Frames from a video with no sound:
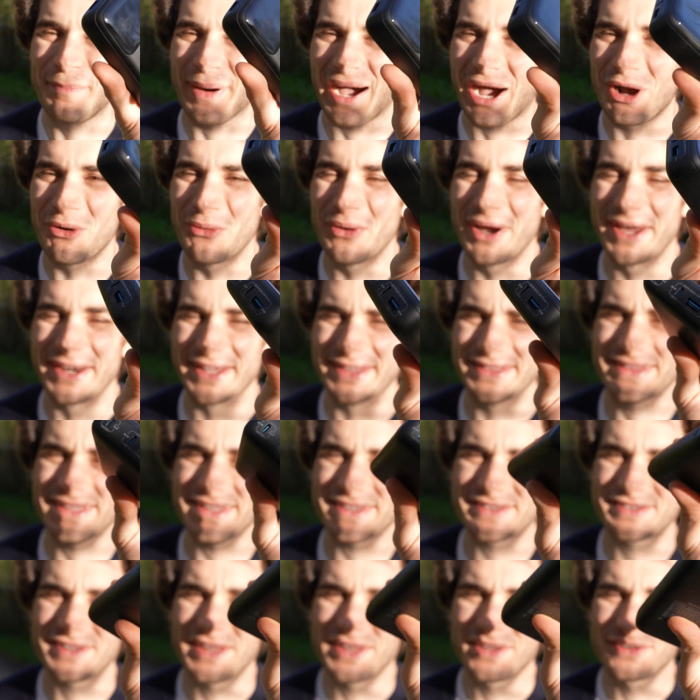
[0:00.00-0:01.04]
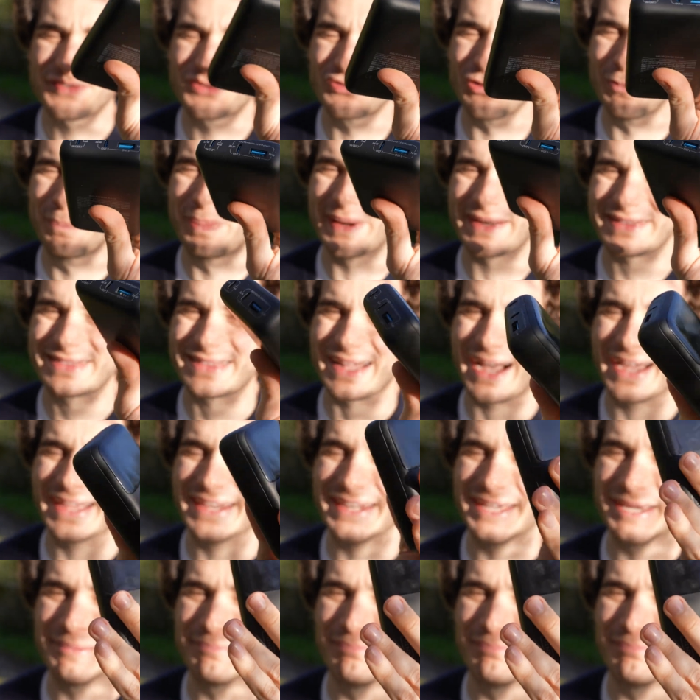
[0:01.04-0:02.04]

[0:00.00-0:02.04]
power in this super tiny